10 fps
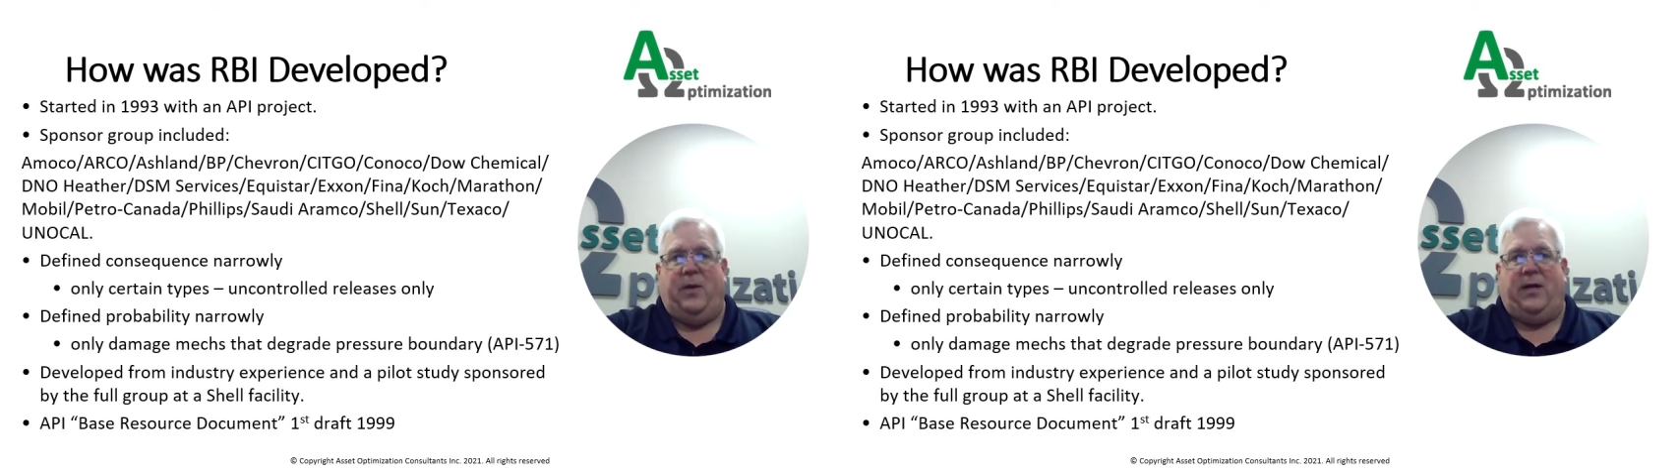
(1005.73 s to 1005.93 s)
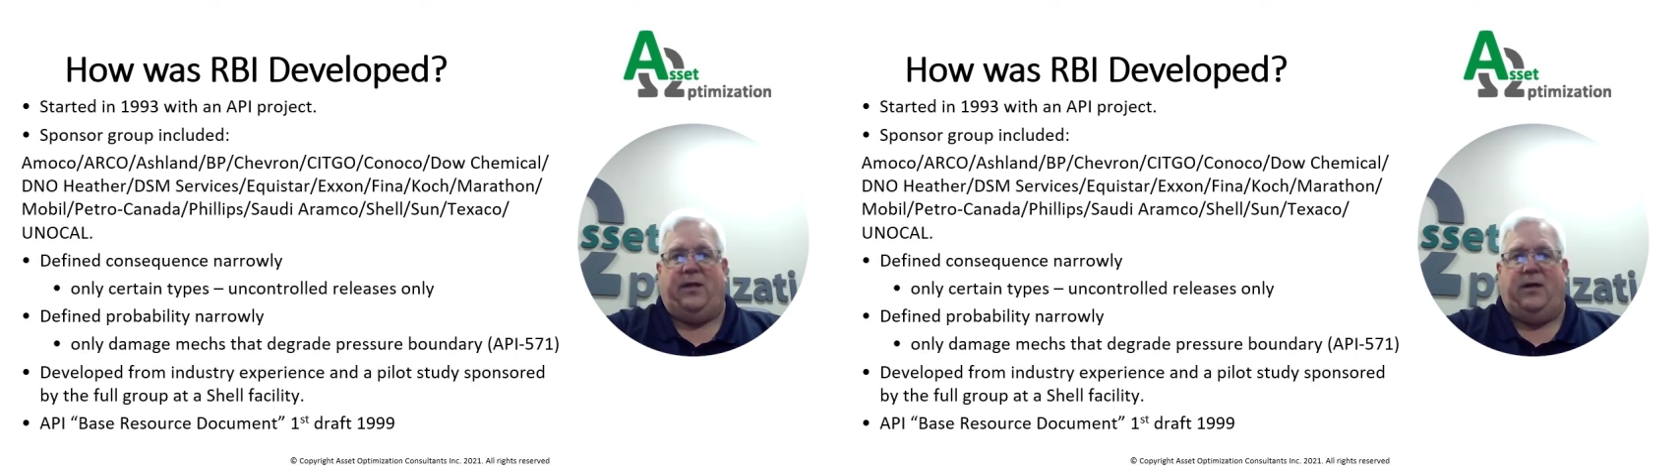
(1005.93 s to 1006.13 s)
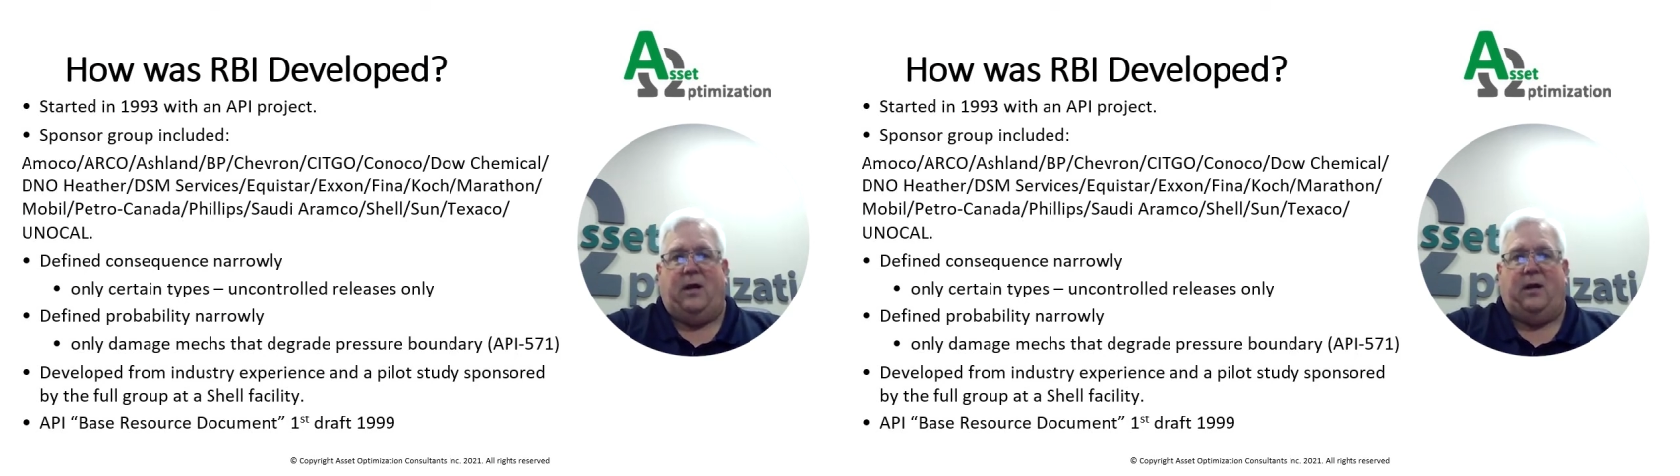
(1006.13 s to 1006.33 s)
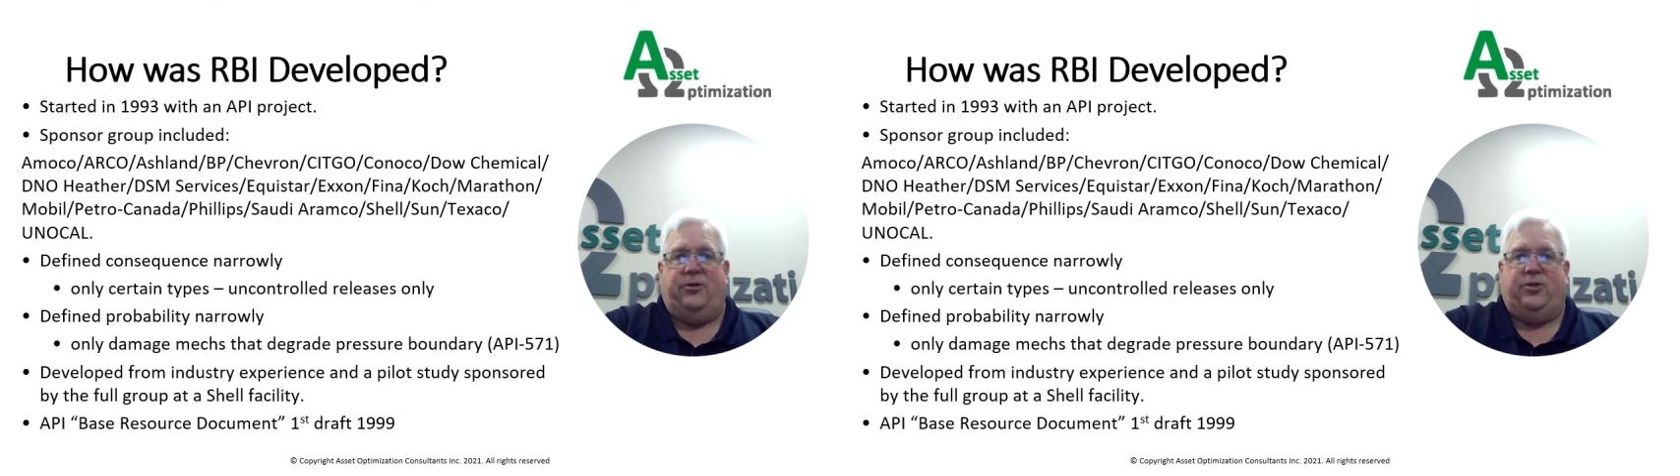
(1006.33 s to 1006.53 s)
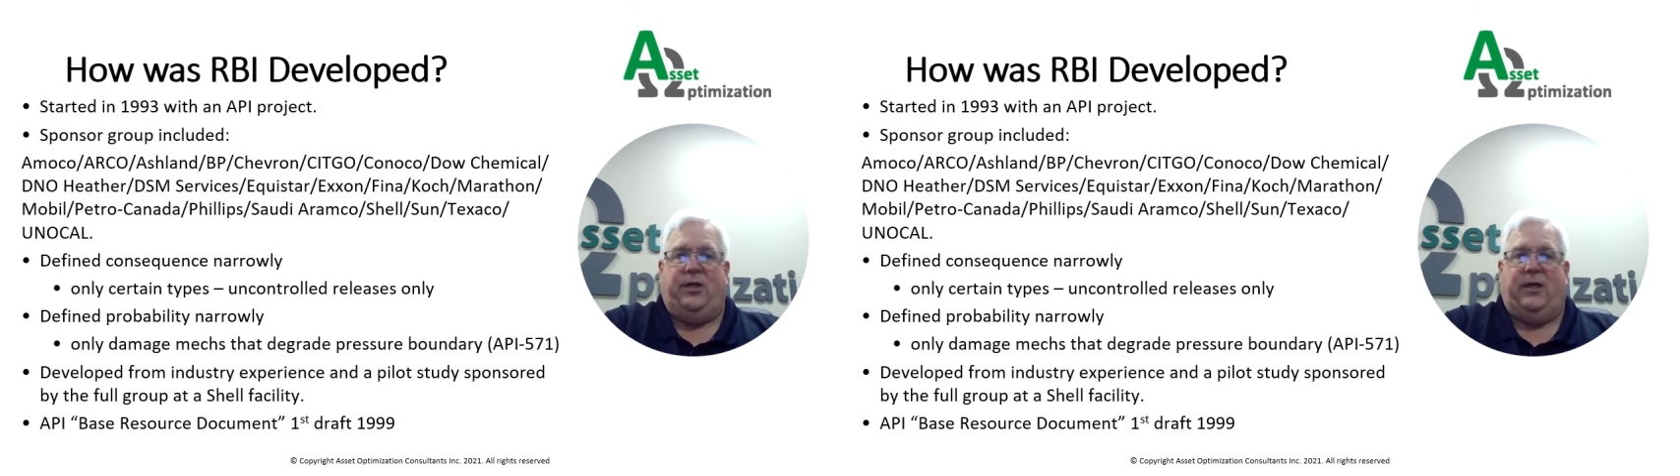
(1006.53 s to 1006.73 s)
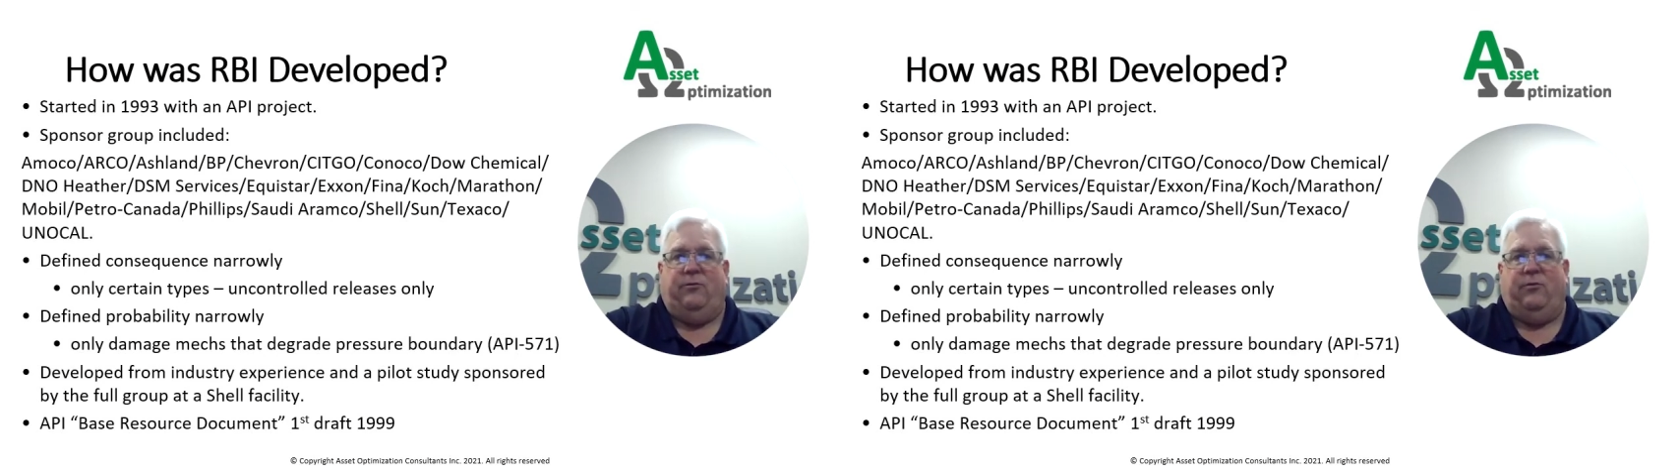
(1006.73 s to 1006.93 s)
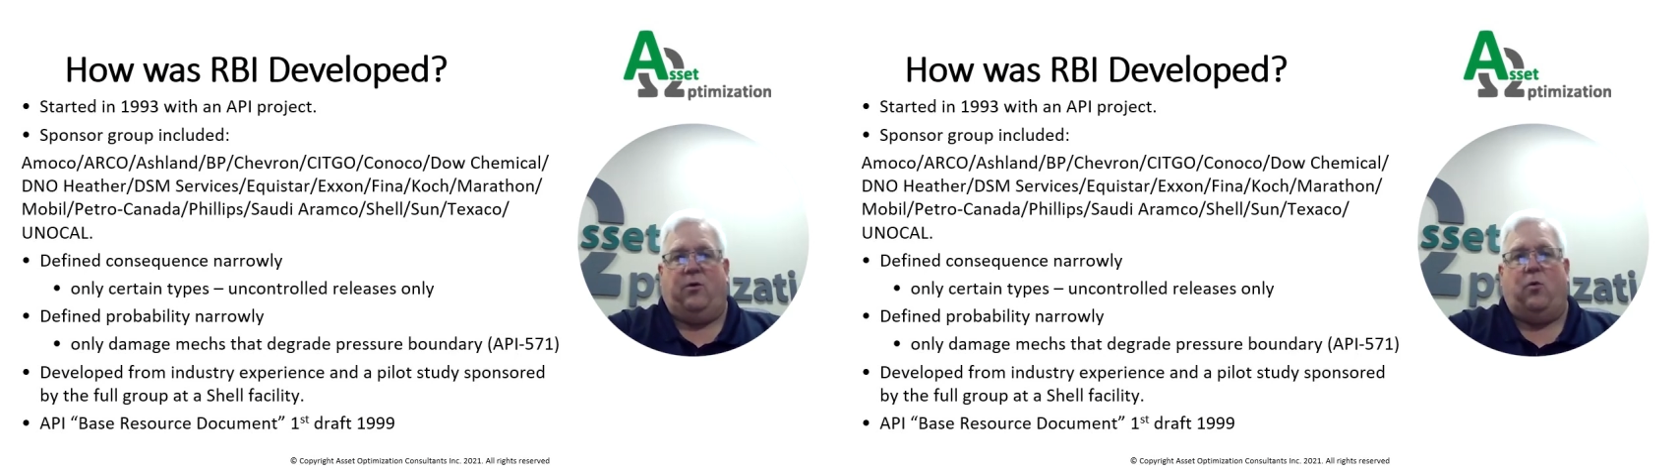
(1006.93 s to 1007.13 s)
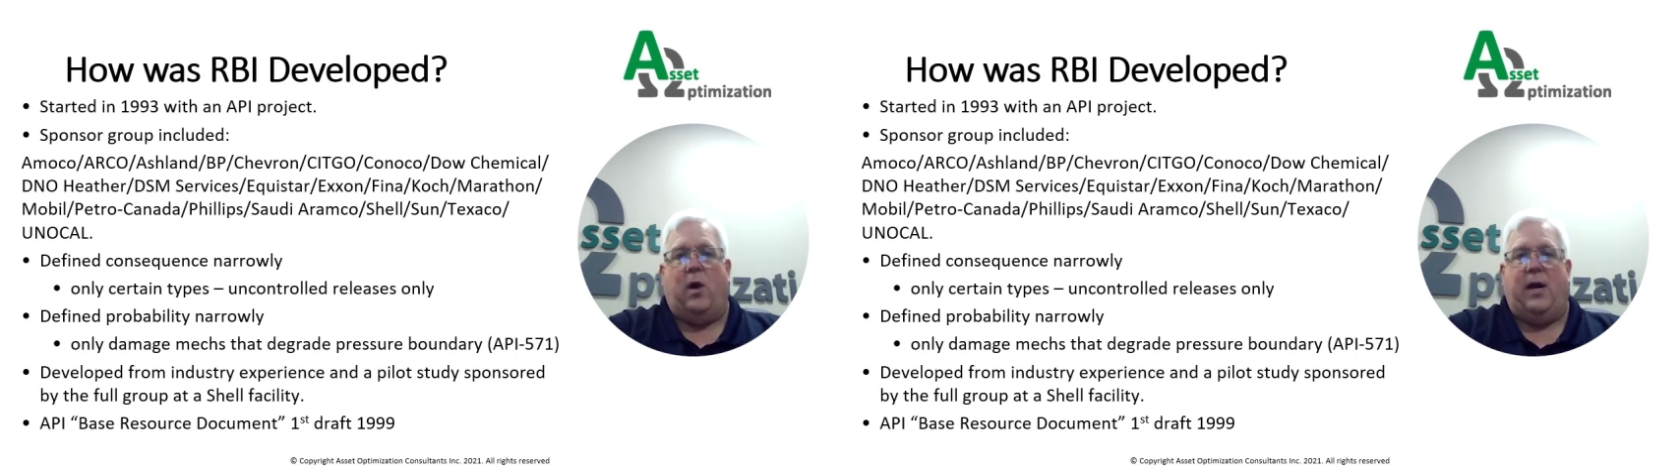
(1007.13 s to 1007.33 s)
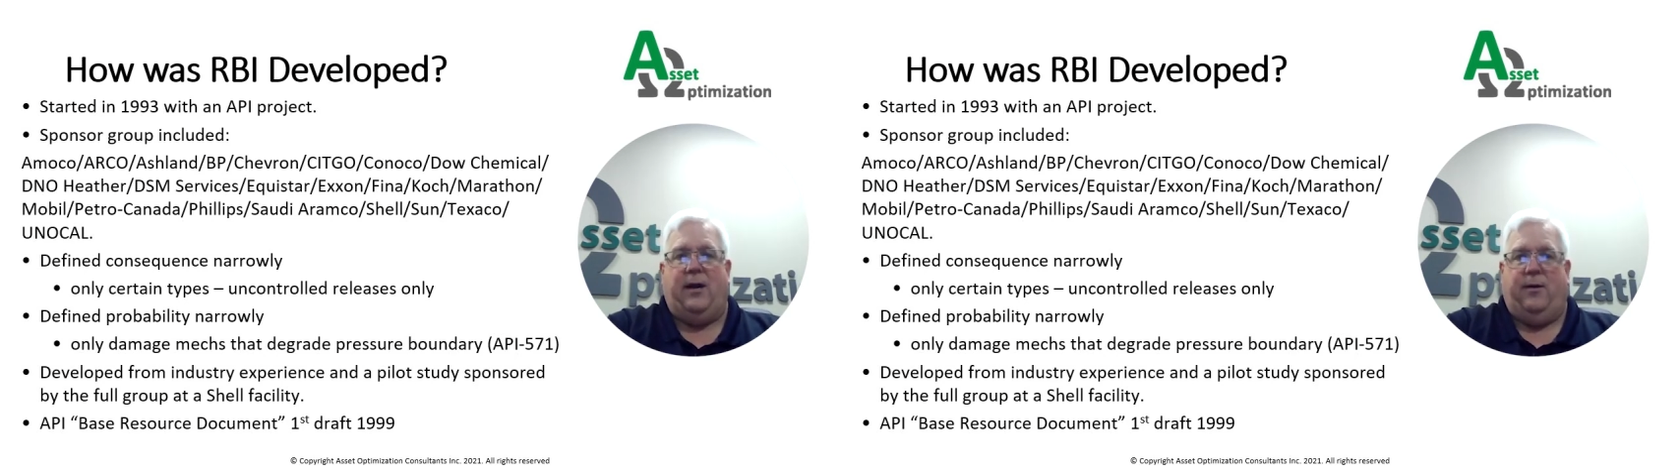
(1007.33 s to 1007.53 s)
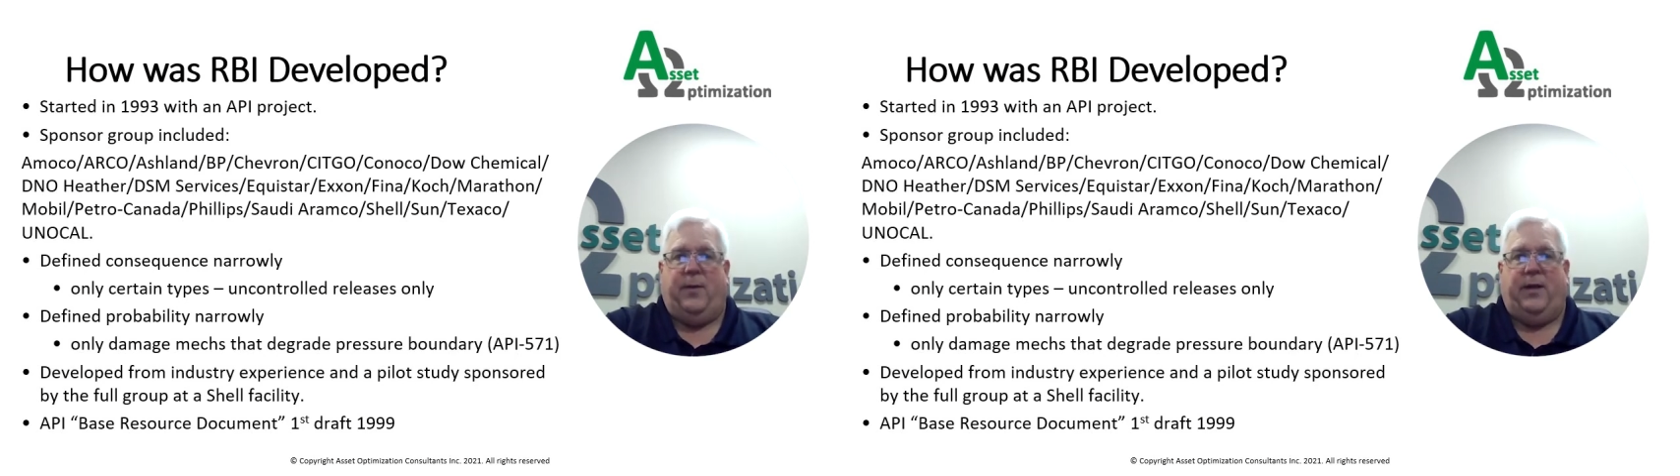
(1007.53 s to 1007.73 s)
methodology and
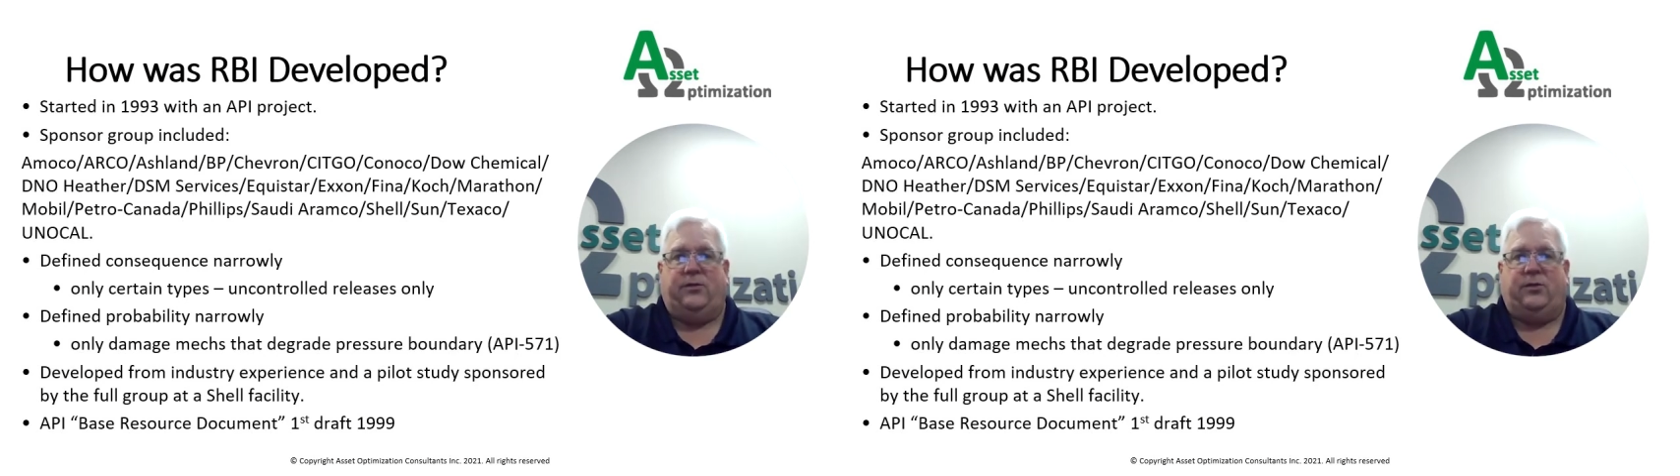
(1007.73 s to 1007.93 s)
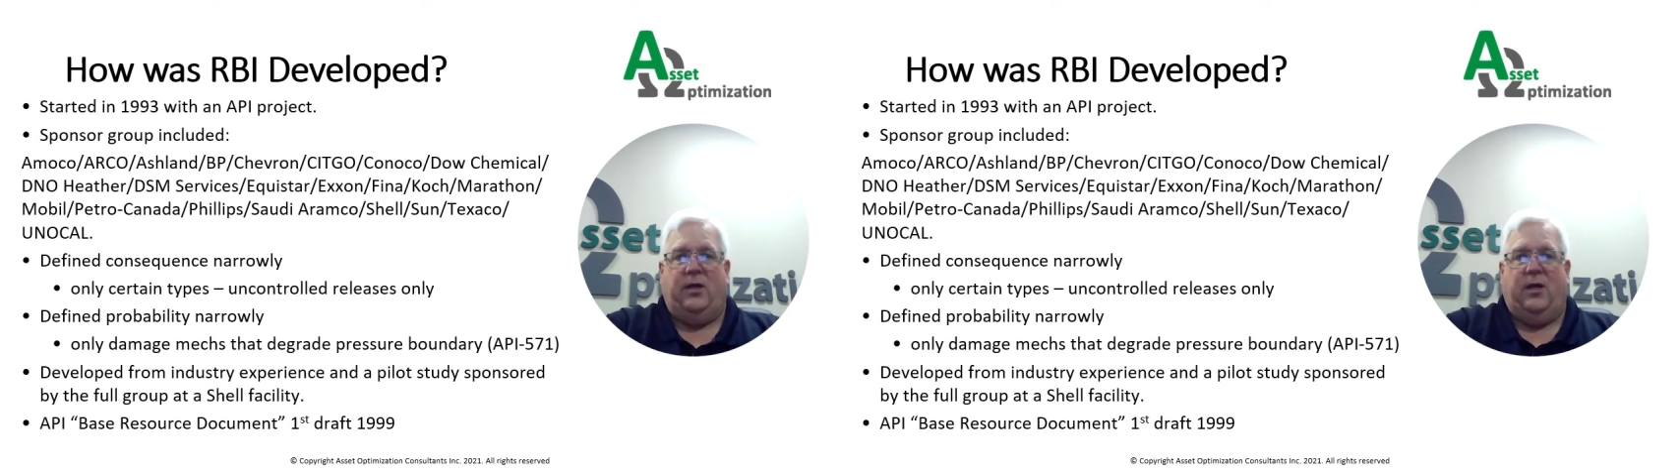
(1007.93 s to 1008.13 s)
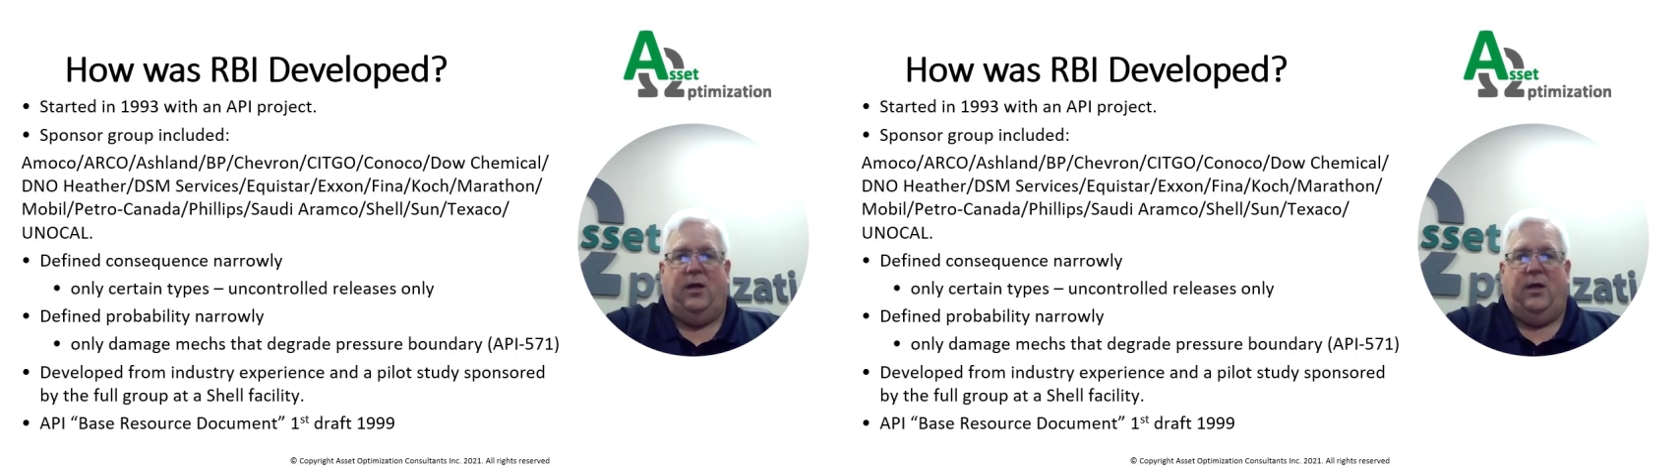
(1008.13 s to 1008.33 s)
requirements